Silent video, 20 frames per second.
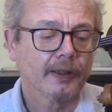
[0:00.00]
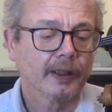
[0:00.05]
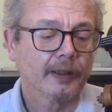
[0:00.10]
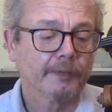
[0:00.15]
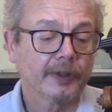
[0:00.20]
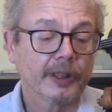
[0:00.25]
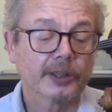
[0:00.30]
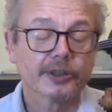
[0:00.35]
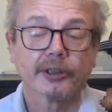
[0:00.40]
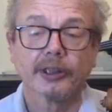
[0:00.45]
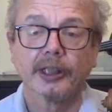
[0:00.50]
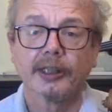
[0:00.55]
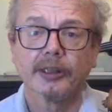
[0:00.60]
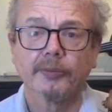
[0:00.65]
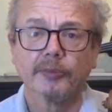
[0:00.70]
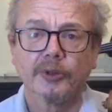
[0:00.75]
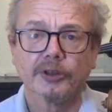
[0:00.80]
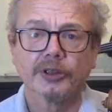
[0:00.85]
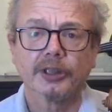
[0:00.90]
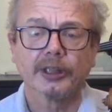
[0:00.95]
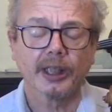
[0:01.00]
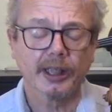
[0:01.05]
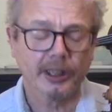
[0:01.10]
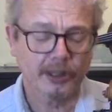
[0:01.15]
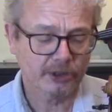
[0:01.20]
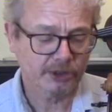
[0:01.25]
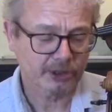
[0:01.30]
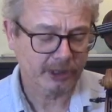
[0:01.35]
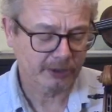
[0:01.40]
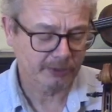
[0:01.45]
French Canadian music
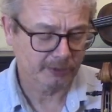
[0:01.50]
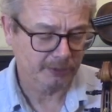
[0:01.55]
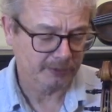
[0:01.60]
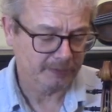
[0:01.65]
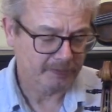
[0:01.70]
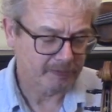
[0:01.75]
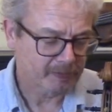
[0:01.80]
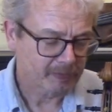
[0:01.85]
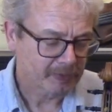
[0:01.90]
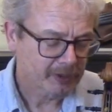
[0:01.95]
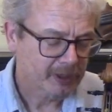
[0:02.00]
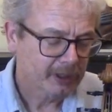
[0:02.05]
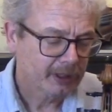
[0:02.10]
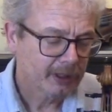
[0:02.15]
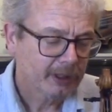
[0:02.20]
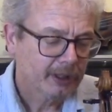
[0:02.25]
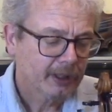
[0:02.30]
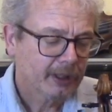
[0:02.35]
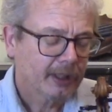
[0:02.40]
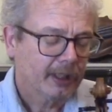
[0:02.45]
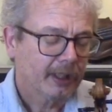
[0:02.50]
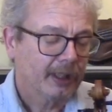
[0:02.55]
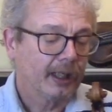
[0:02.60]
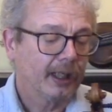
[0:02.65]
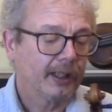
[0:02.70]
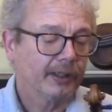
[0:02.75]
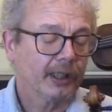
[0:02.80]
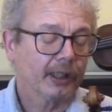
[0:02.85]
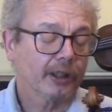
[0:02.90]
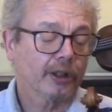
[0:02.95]
in general,
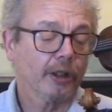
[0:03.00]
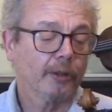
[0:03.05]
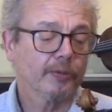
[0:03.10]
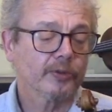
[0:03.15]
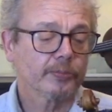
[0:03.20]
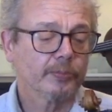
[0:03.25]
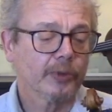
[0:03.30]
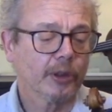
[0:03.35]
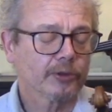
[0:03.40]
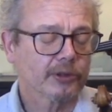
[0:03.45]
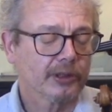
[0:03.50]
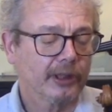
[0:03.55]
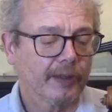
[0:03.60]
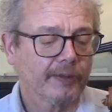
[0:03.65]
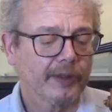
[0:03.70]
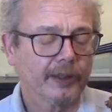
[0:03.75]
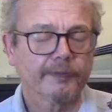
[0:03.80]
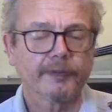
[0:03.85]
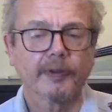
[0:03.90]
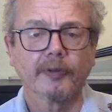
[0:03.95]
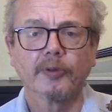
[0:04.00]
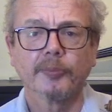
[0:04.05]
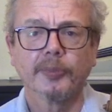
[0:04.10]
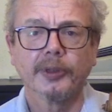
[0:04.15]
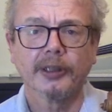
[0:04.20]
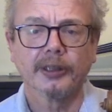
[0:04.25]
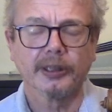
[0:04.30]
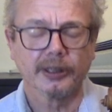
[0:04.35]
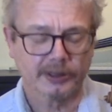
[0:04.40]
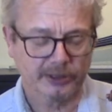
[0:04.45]
and that comes mostly I think from the
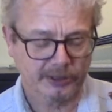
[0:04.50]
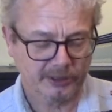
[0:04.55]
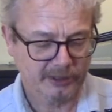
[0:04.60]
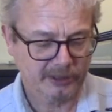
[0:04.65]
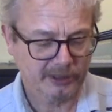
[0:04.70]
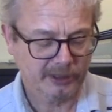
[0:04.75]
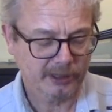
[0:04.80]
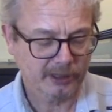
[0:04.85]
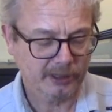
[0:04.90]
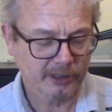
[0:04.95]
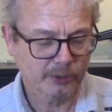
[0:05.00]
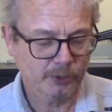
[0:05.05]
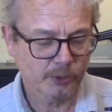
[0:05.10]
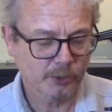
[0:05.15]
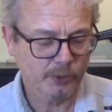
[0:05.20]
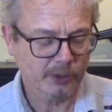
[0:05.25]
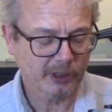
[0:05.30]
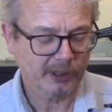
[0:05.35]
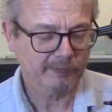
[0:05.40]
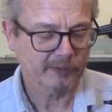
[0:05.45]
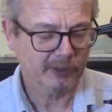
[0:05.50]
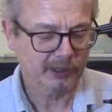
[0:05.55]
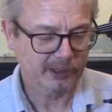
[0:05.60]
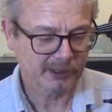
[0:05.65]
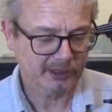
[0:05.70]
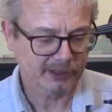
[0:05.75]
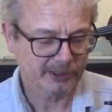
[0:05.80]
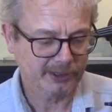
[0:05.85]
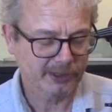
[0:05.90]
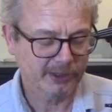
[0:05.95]
pianists who have
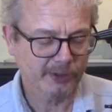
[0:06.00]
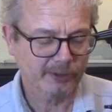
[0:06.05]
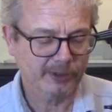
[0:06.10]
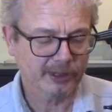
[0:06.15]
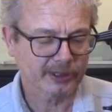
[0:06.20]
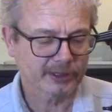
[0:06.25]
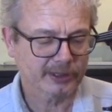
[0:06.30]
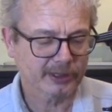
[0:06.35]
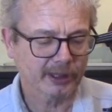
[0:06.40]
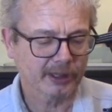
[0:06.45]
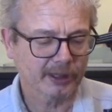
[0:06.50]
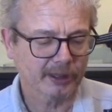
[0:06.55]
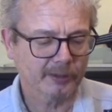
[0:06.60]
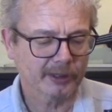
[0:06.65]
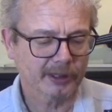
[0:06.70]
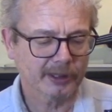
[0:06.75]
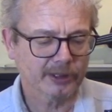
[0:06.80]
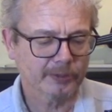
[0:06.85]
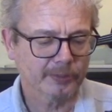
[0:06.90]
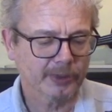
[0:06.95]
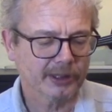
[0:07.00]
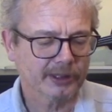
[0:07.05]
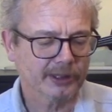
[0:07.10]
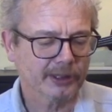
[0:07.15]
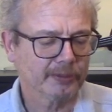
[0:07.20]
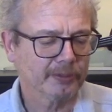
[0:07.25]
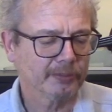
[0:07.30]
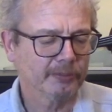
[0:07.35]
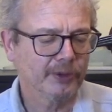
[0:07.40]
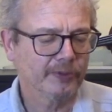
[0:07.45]
learnt to do this these
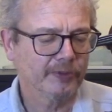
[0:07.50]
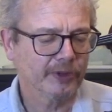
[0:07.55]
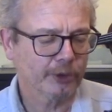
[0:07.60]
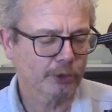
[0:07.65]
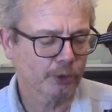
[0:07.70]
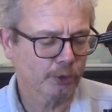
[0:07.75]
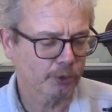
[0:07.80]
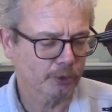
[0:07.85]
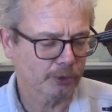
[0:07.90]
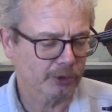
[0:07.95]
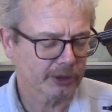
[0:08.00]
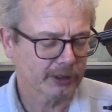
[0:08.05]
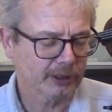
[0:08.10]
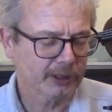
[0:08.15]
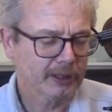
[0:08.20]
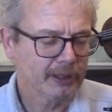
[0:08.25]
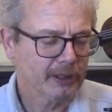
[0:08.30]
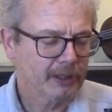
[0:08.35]
amazing moving chords.